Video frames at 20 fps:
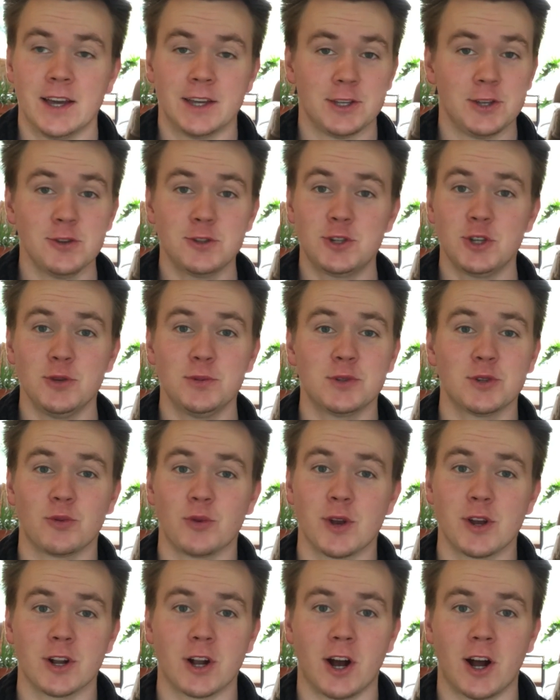YouTube's a
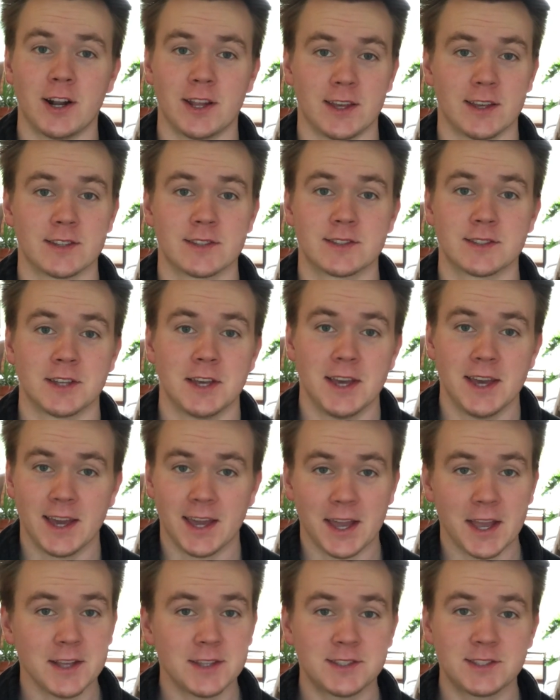weird audience.
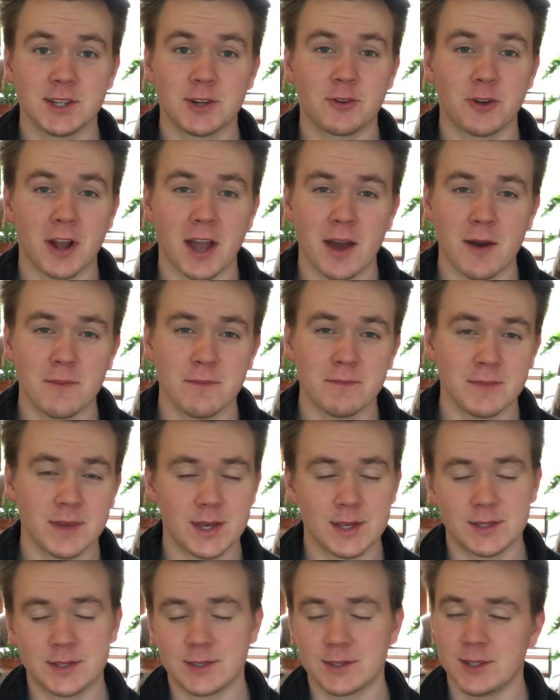Instagram
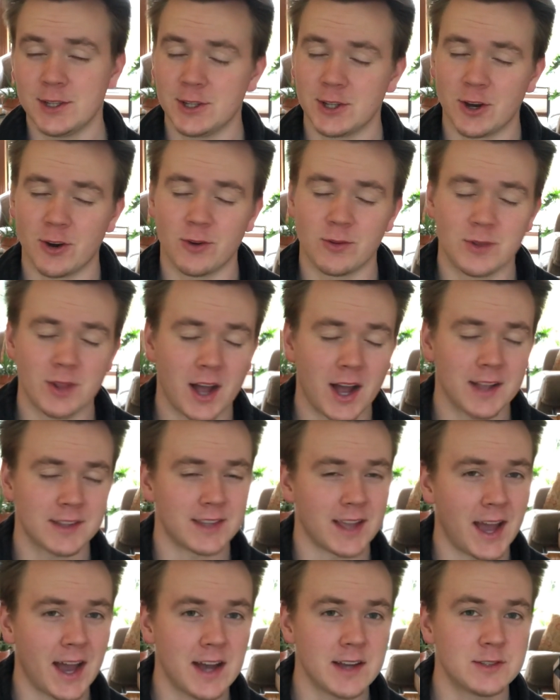is, not
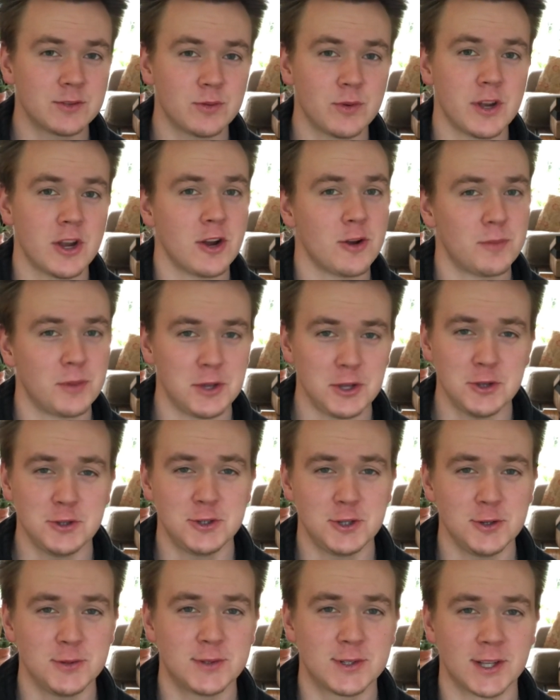as weird, but
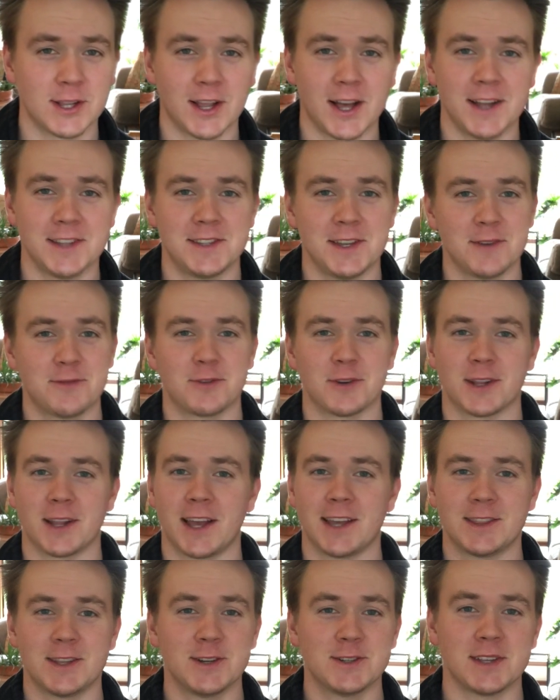YouTube's a lot different.
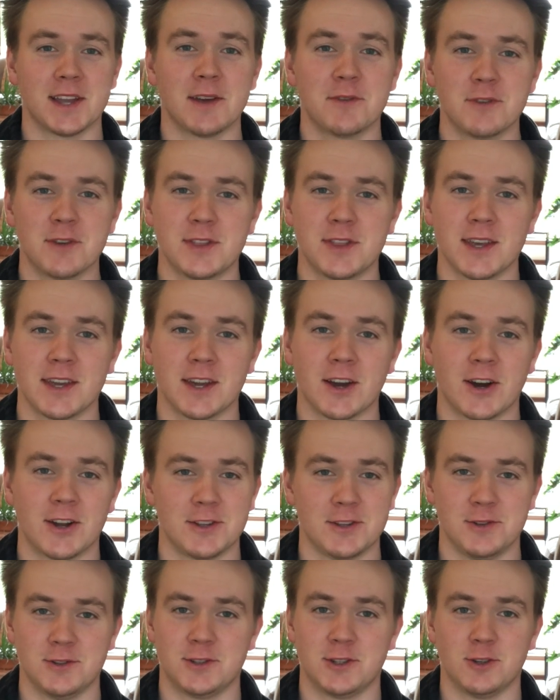Like, there's everything on
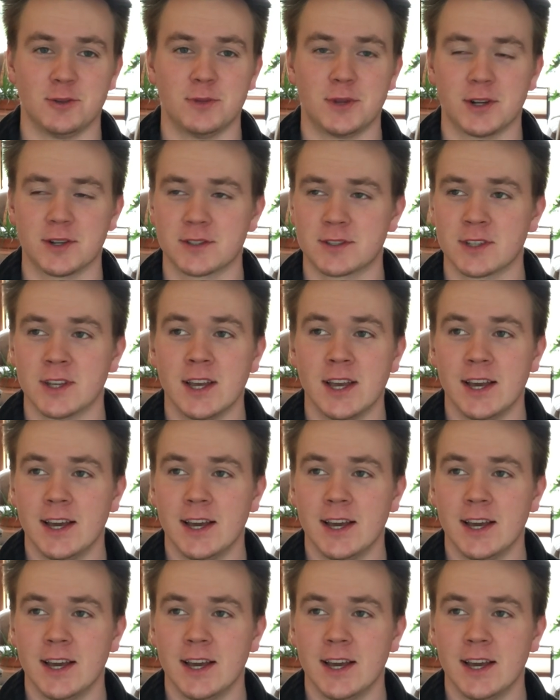YouTube.